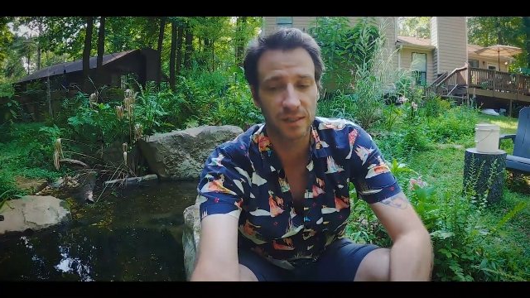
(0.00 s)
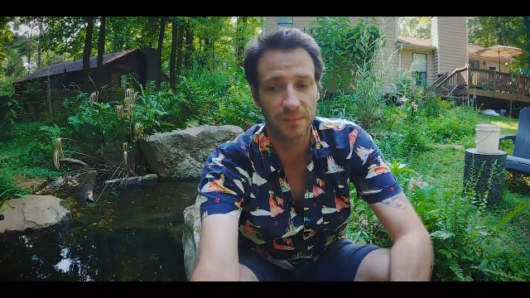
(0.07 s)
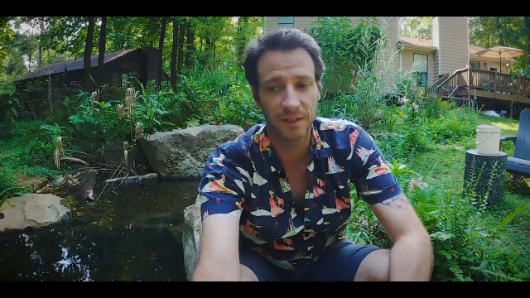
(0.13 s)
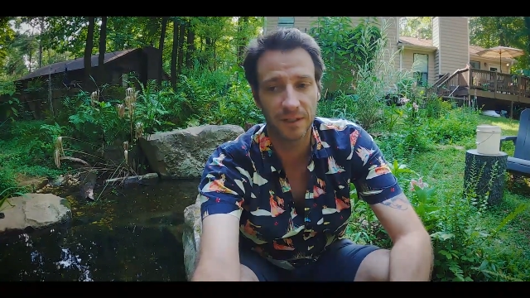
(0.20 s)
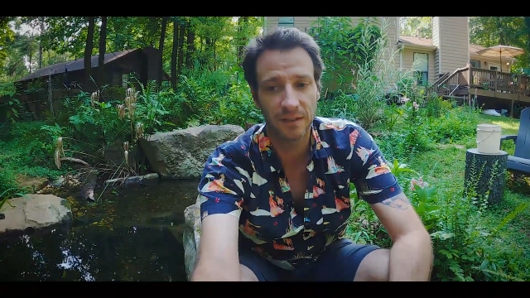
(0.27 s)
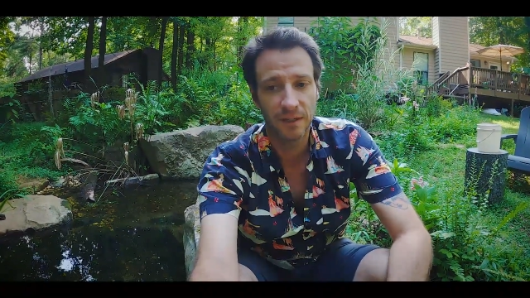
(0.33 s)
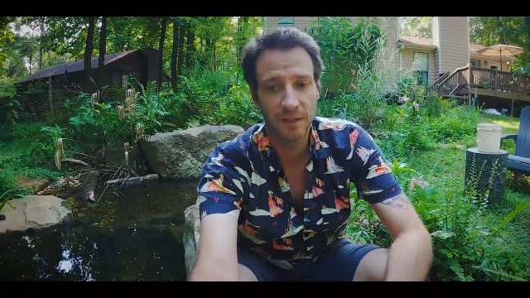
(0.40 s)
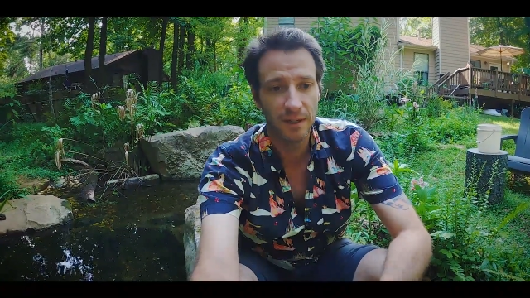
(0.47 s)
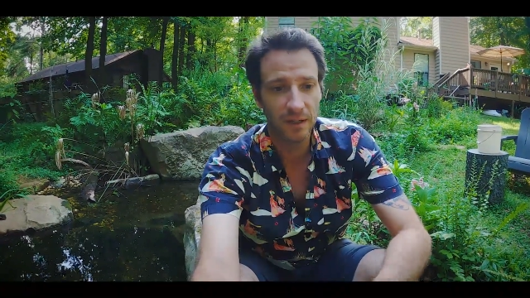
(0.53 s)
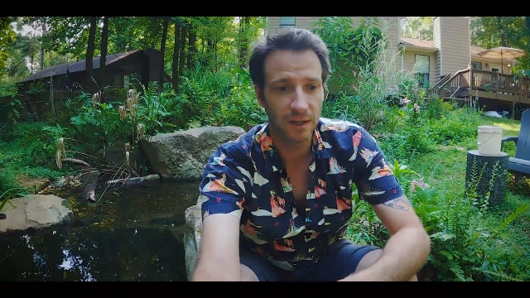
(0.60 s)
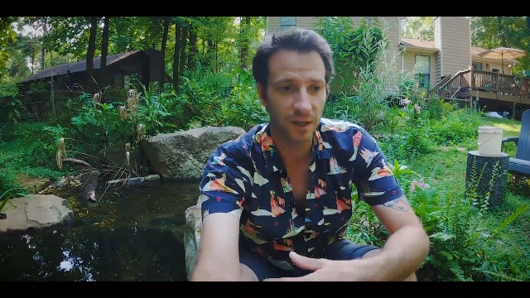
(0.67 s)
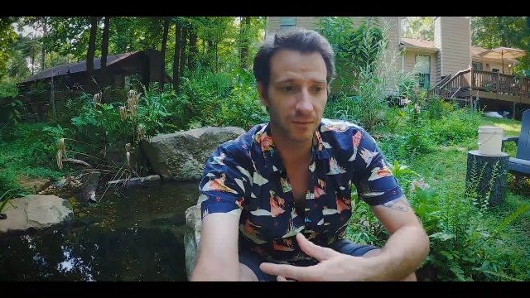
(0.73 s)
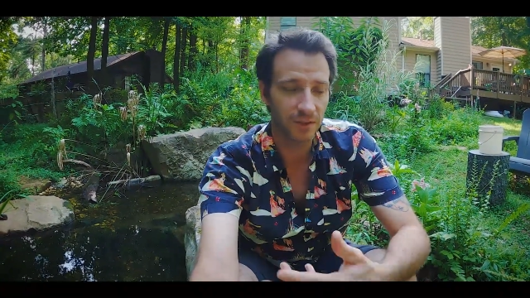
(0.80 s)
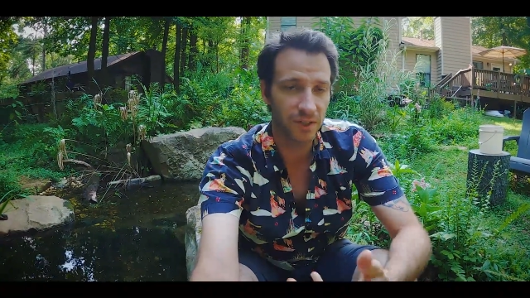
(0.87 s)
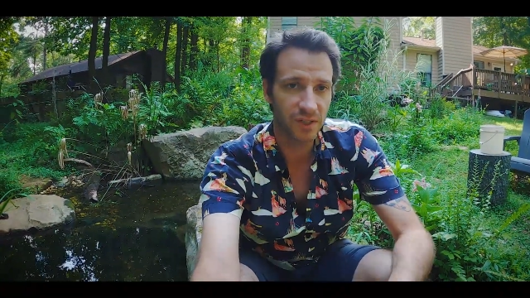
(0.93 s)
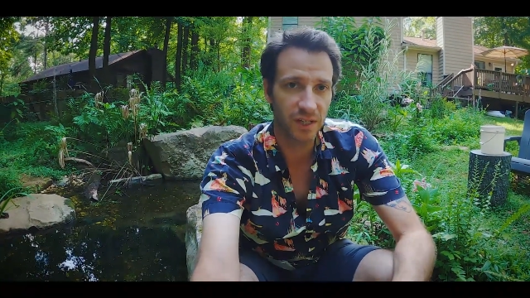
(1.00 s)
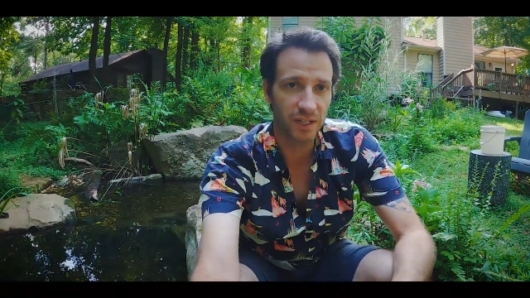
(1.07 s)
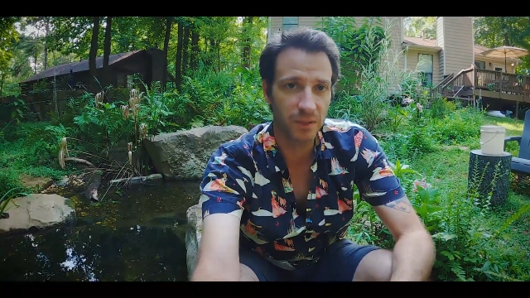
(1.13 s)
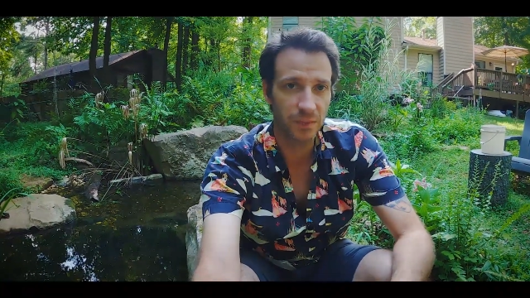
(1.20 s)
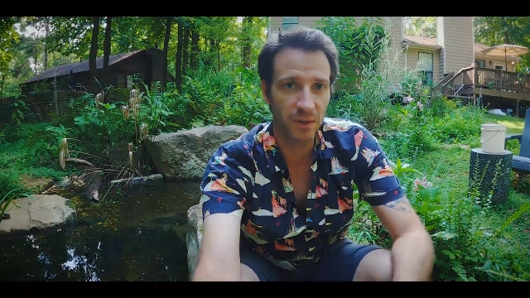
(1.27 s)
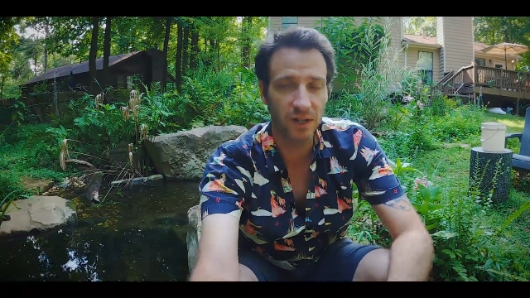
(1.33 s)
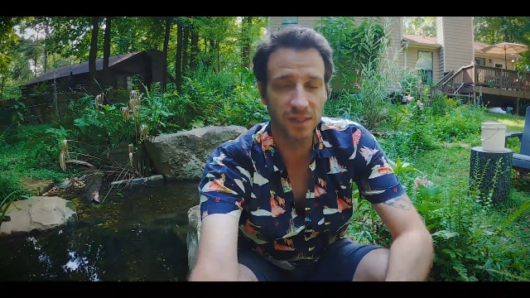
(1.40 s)
I mean, every
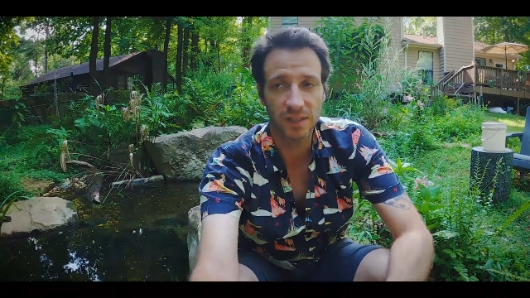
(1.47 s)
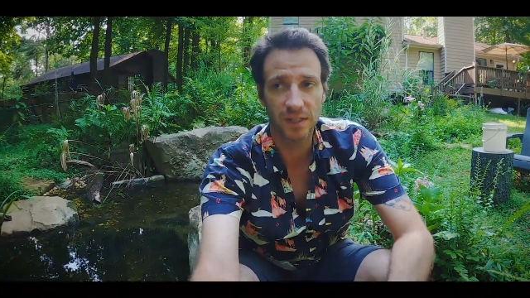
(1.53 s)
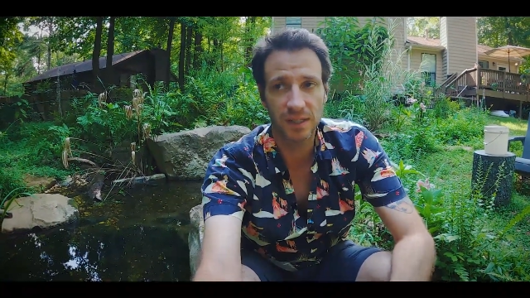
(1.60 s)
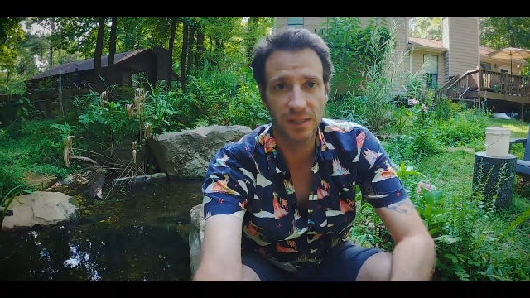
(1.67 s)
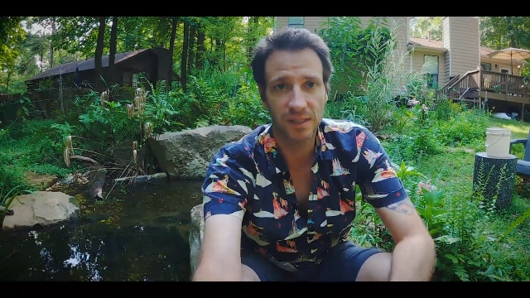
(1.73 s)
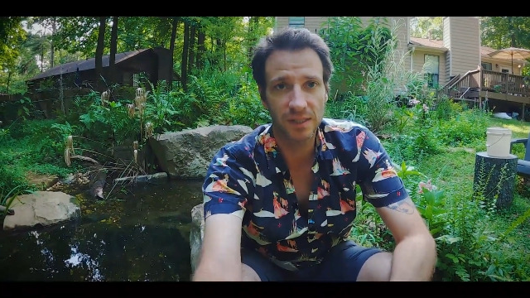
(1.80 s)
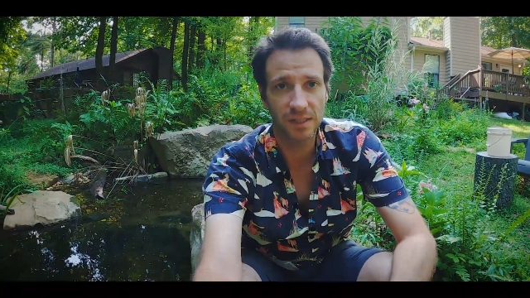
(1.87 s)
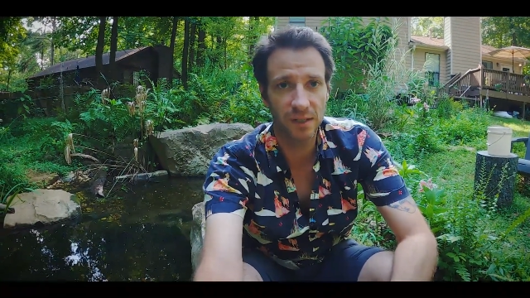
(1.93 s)
state's process is